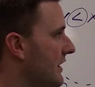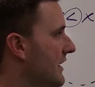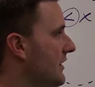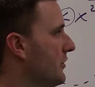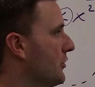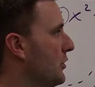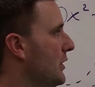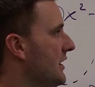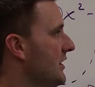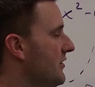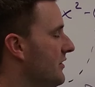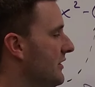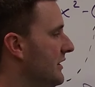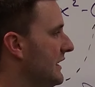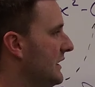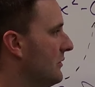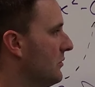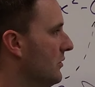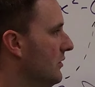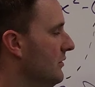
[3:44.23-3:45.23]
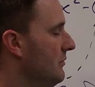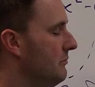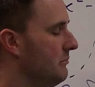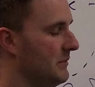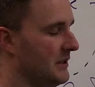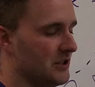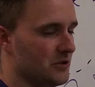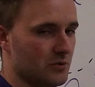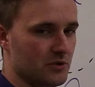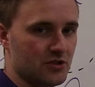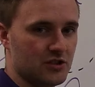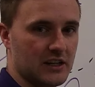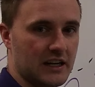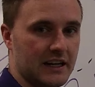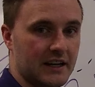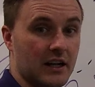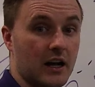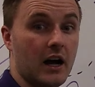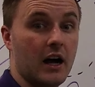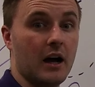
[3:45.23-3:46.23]
than or greater than or equal means we
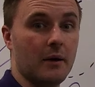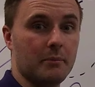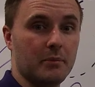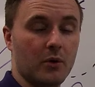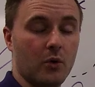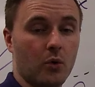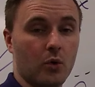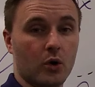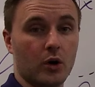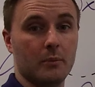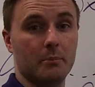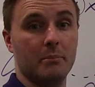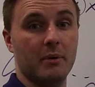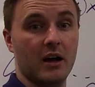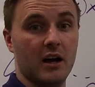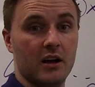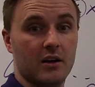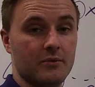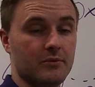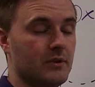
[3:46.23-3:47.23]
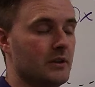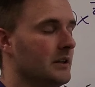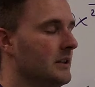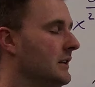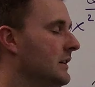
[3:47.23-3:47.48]
shade up or above.